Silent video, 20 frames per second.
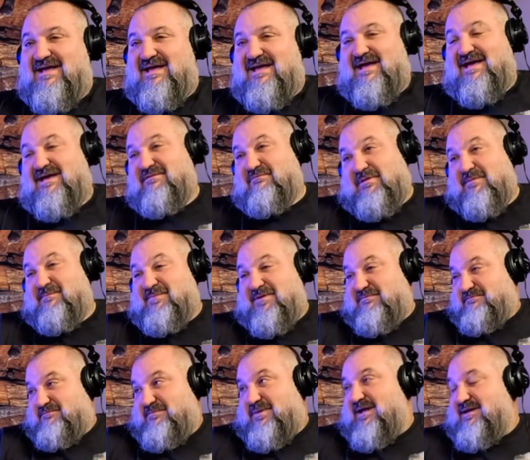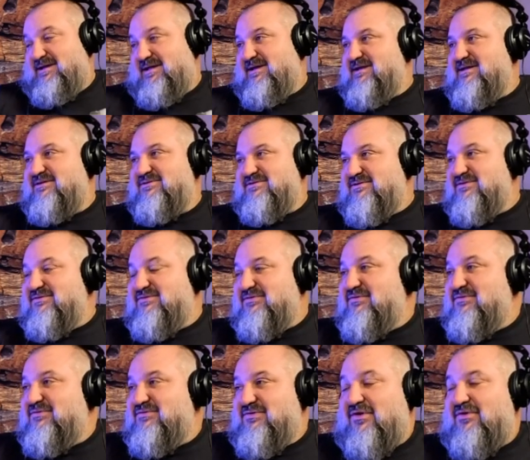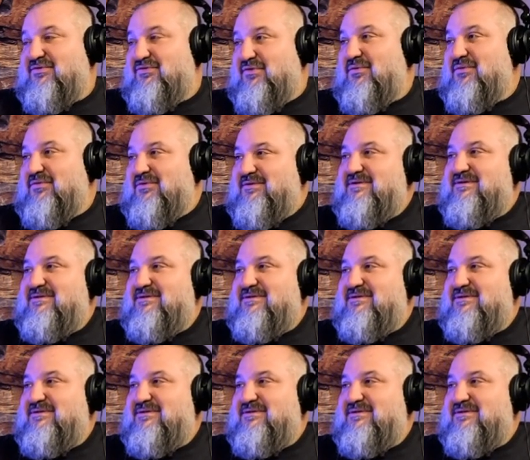And I mean, Pontiac engine, so torque.